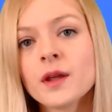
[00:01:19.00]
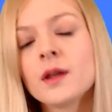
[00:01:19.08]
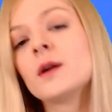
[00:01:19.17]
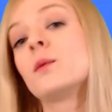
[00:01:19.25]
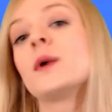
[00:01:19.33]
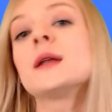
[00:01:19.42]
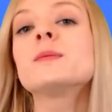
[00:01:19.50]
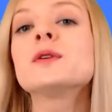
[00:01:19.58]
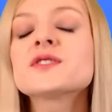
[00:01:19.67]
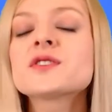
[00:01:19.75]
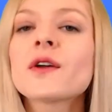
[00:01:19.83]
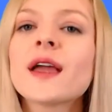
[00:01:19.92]
When
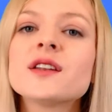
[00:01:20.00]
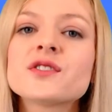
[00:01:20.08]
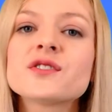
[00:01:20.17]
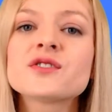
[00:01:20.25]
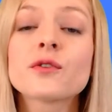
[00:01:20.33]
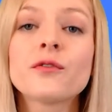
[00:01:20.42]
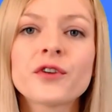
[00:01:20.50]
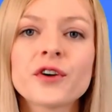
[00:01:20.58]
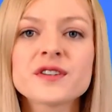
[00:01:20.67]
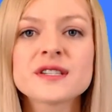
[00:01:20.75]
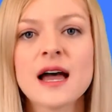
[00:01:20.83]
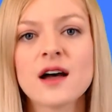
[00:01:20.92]
Pluto enters your
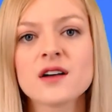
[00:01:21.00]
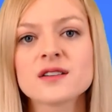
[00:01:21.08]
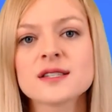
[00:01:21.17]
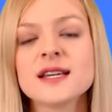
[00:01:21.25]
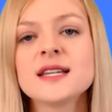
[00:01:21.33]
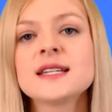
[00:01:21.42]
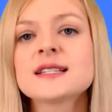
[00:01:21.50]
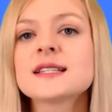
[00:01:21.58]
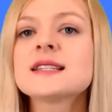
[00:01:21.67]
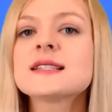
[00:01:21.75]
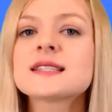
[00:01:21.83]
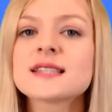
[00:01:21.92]
first house, it is an
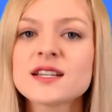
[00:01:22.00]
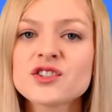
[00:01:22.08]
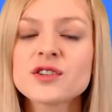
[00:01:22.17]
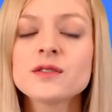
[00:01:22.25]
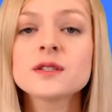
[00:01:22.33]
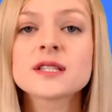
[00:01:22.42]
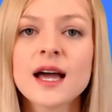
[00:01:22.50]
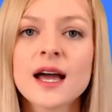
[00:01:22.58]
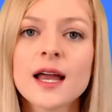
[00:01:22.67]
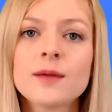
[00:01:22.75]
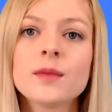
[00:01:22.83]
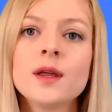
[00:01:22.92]
essential
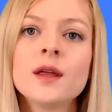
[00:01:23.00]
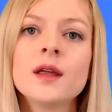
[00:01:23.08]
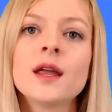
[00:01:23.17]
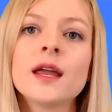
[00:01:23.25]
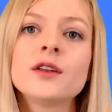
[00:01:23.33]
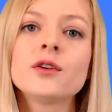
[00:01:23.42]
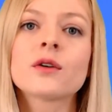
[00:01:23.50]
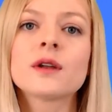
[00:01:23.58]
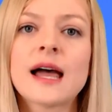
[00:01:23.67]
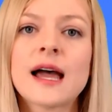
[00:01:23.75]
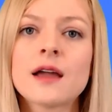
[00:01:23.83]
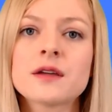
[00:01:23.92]
time in your
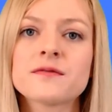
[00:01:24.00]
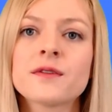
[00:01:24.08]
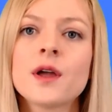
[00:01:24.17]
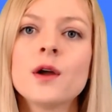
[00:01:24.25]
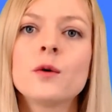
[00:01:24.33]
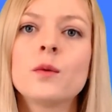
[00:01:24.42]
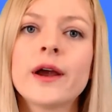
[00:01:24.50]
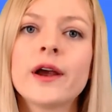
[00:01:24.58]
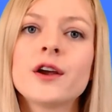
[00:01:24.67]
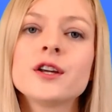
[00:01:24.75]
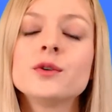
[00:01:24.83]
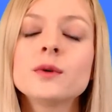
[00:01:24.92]
life
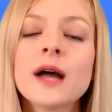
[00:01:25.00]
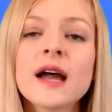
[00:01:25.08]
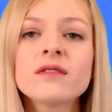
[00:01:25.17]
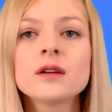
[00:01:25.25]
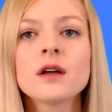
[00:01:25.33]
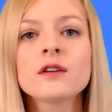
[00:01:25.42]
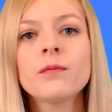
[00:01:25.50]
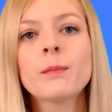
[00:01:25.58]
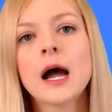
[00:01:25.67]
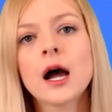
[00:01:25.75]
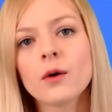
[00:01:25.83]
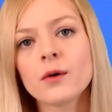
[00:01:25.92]
where you'll have a lot of
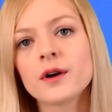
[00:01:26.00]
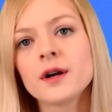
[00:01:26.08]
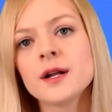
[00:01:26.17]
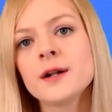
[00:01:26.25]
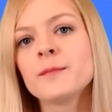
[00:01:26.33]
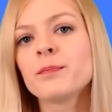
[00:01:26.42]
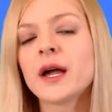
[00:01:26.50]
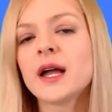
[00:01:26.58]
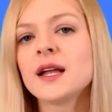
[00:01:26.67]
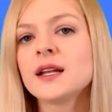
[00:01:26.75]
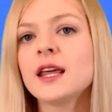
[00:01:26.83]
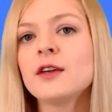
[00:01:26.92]
power.
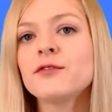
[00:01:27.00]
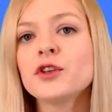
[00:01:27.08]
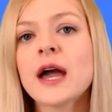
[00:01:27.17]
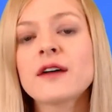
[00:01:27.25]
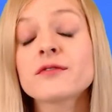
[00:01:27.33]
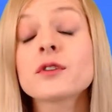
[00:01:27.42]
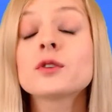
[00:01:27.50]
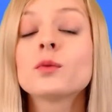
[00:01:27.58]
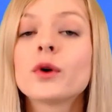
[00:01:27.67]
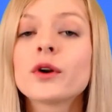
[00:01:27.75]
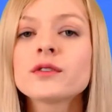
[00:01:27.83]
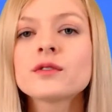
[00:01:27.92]
But if you have not
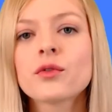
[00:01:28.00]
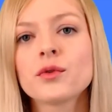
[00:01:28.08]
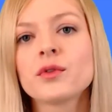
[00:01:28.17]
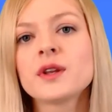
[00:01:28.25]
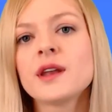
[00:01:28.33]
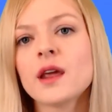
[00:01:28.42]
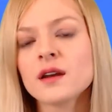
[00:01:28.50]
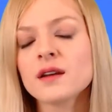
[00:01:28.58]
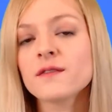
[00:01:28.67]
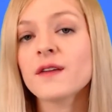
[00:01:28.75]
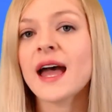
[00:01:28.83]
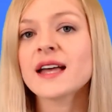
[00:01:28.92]
worked through the
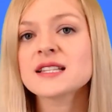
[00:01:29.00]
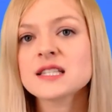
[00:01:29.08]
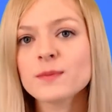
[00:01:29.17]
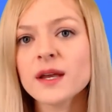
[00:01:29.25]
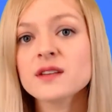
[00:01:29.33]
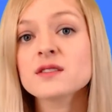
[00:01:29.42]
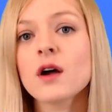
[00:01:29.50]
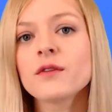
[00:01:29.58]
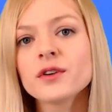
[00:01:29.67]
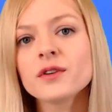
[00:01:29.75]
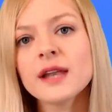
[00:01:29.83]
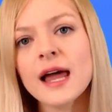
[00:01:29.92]
negative aspects of
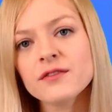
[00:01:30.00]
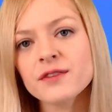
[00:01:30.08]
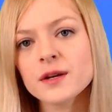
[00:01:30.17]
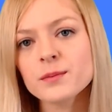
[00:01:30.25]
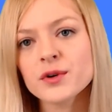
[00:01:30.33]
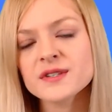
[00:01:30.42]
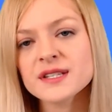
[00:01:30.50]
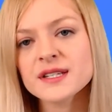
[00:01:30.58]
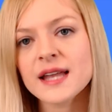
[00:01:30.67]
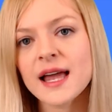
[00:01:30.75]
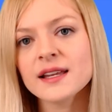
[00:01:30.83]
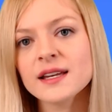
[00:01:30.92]
your life and
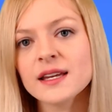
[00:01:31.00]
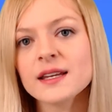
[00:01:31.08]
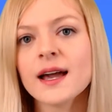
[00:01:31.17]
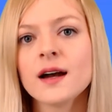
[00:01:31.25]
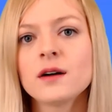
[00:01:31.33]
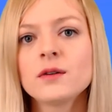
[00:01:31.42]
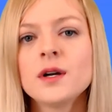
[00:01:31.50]
personality now,